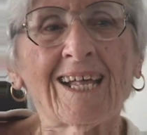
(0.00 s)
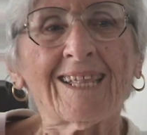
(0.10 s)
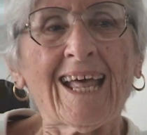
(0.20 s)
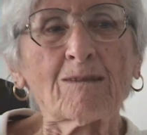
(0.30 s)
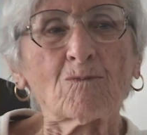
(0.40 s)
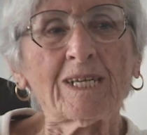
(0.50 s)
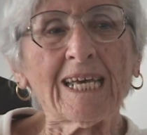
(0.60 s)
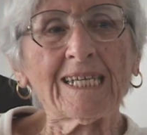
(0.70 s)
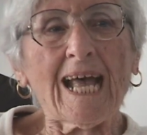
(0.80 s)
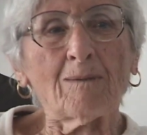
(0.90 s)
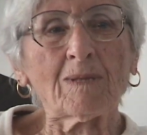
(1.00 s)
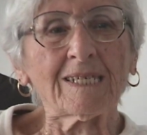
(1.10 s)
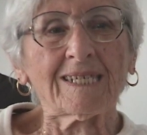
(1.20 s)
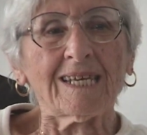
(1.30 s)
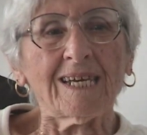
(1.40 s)
that when he come to
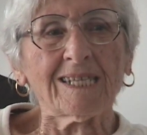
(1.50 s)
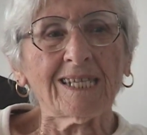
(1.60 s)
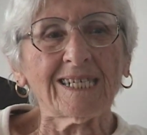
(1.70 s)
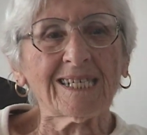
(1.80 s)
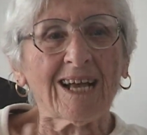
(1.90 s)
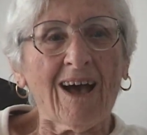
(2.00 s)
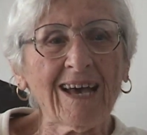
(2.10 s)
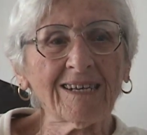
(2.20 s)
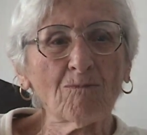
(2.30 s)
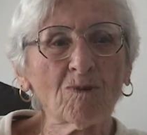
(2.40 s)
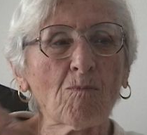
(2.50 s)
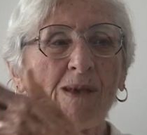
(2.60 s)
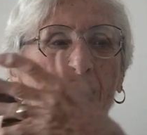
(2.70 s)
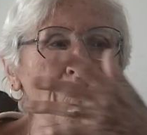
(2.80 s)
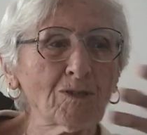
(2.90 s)
see her, this guy would
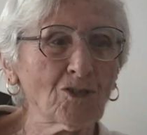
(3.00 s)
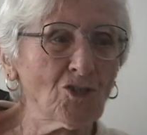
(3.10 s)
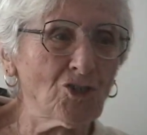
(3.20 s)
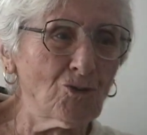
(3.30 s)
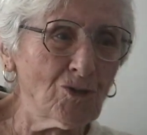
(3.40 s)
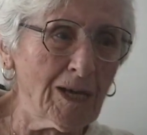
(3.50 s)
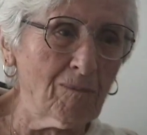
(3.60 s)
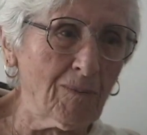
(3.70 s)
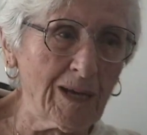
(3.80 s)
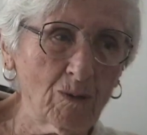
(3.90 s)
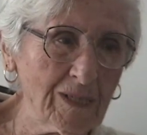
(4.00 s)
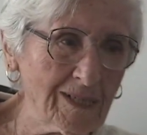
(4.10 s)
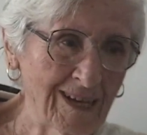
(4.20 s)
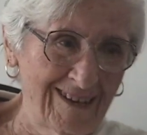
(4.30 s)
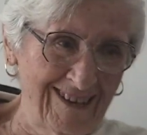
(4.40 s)
be able to shoot him
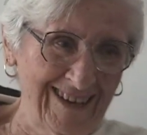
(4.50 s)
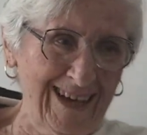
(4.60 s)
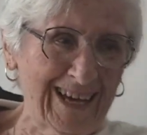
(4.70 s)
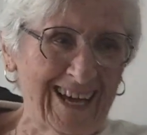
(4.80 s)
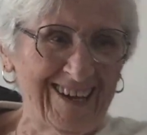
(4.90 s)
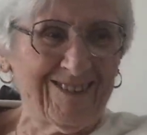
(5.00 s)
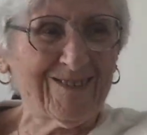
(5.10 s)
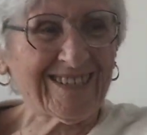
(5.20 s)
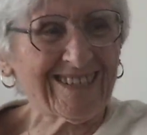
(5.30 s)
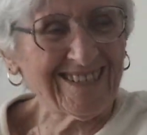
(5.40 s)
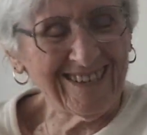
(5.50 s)
because he was.